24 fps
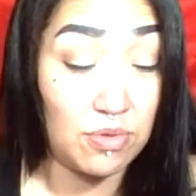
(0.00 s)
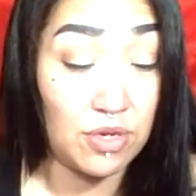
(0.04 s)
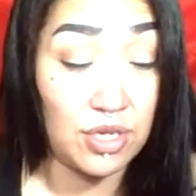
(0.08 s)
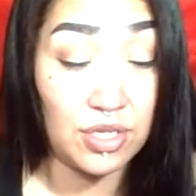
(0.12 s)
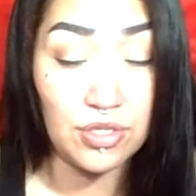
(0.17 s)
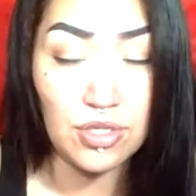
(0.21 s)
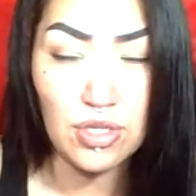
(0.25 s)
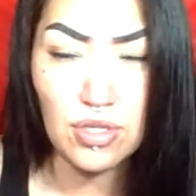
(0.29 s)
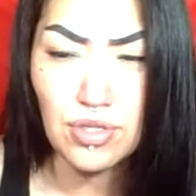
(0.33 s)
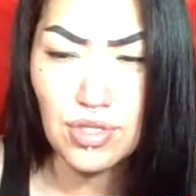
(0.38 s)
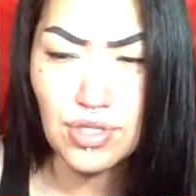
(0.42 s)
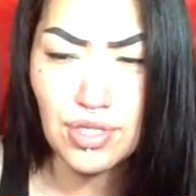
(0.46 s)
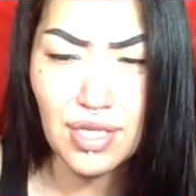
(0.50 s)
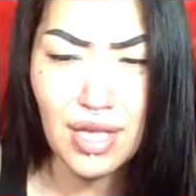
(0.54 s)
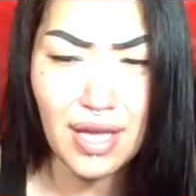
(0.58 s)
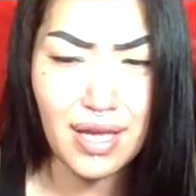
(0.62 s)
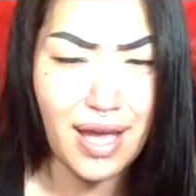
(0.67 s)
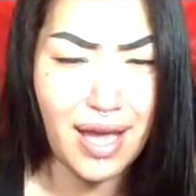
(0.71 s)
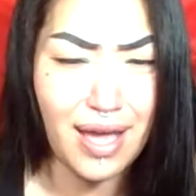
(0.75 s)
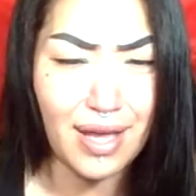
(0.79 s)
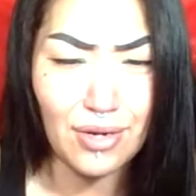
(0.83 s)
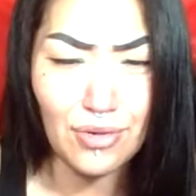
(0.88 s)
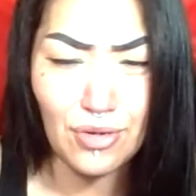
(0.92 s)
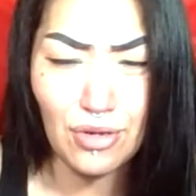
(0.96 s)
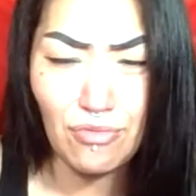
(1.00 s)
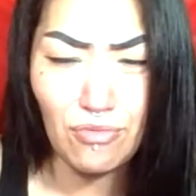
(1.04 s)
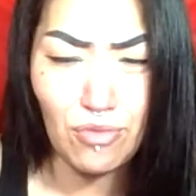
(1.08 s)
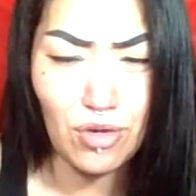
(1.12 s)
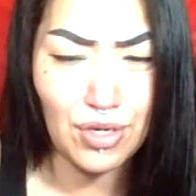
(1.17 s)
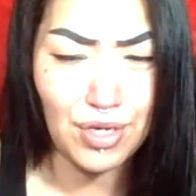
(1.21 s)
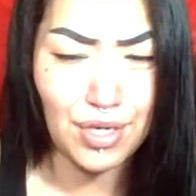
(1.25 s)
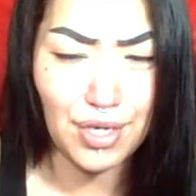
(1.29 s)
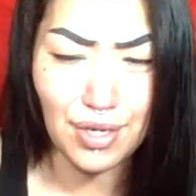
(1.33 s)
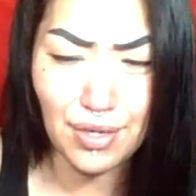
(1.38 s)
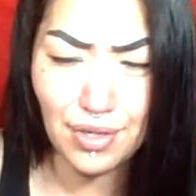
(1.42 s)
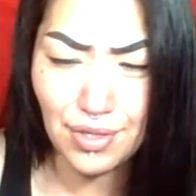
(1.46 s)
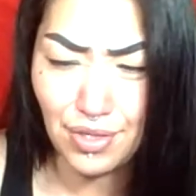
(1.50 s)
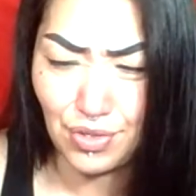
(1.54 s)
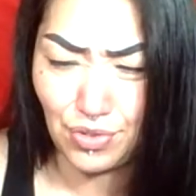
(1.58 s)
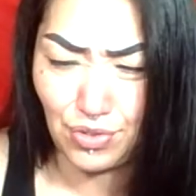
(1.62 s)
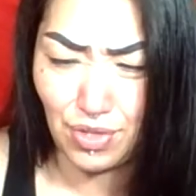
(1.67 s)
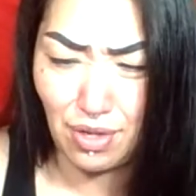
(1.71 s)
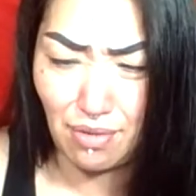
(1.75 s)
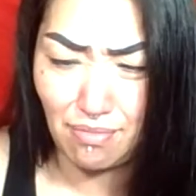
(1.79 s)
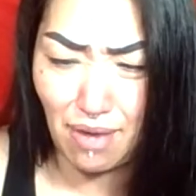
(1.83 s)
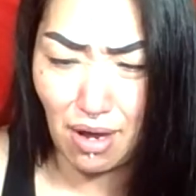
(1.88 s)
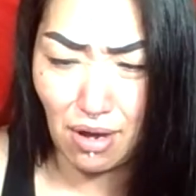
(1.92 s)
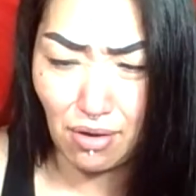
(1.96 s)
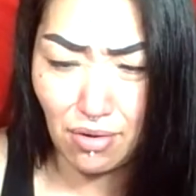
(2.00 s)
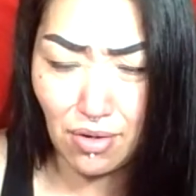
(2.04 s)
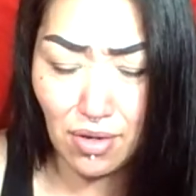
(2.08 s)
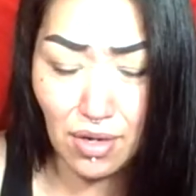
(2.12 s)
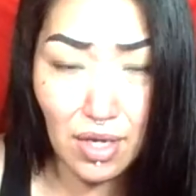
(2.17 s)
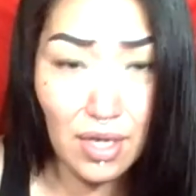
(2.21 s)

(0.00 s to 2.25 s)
And you just like, I don't even want to hear this no more.